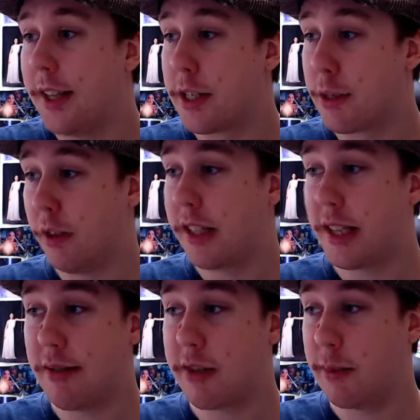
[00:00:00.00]
This really
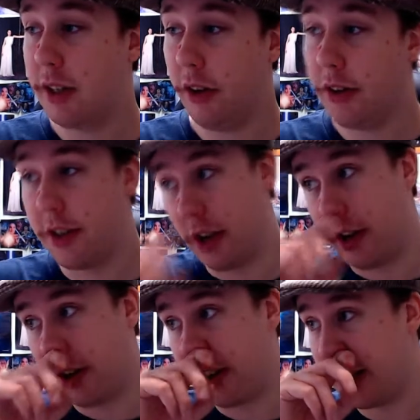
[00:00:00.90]
seems to be on the
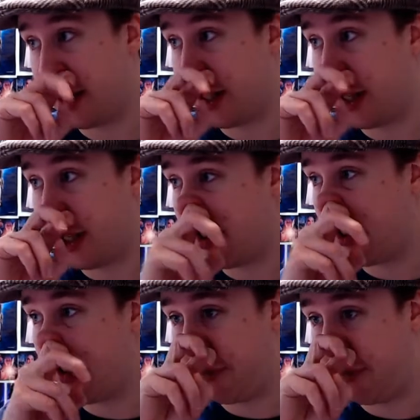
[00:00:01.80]
nose in terms of what
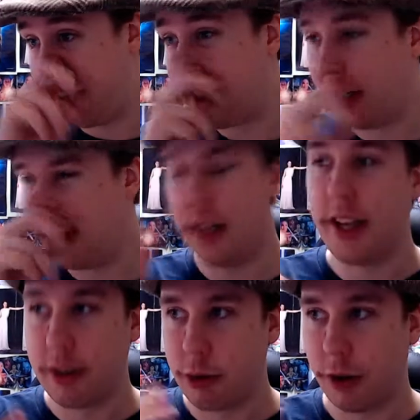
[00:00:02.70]
fans,
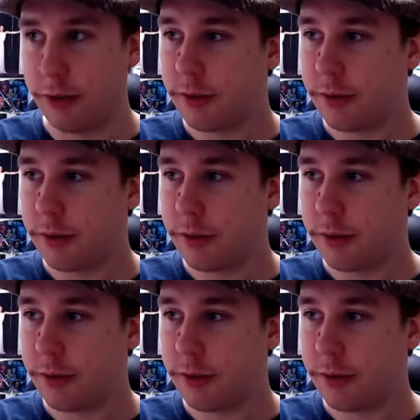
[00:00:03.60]
end quote.